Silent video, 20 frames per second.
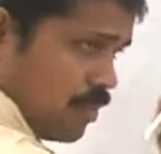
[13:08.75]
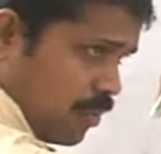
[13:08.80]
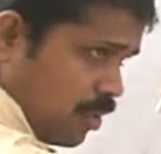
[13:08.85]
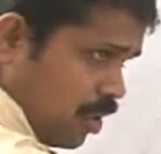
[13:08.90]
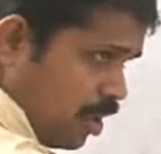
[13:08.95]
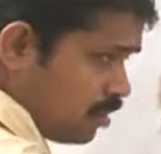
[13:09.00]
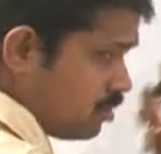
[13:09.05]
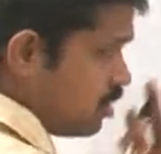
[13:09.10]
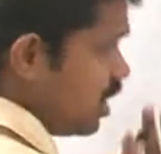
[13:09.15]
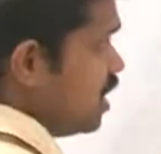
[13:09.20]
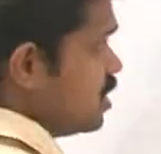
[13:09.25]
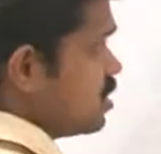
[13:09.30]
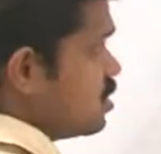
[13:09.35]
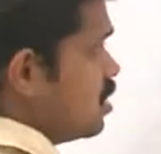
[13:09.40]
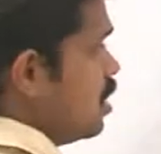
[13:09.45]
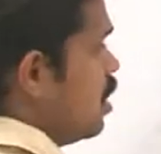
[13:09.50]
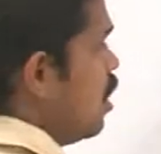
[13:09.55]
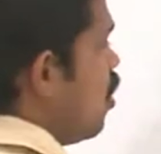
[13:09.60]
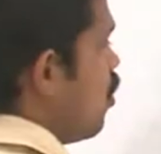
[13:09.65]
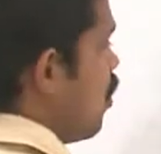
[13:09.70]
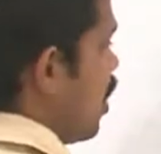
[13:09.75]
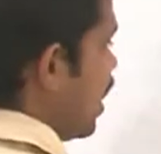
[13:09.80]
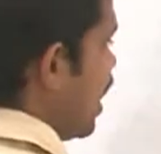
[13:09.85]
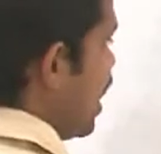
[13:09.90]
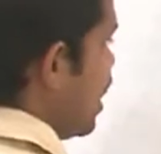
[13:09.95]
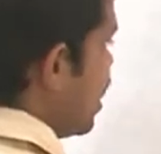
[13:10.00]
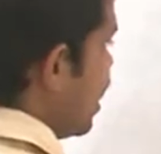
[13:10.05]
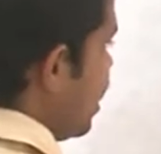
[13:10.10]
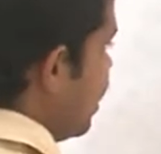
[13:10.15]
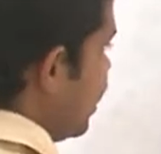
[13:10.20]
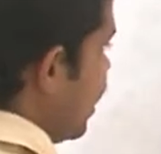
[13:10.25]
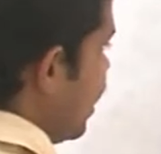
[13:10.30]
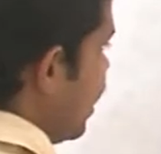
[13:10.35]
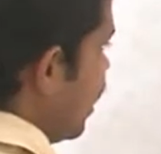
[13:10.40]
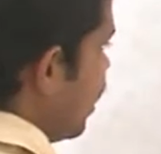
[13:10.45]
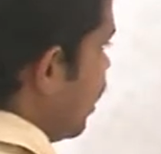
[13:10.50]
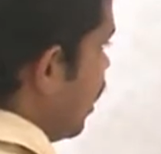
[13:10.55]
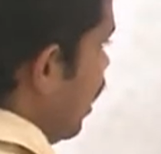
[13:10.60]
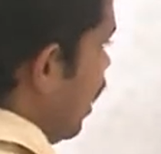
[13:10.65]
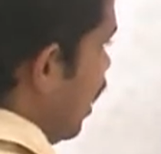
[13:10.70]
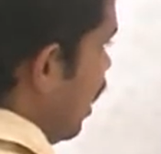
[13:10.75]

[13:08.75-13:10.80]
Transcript: what I can take,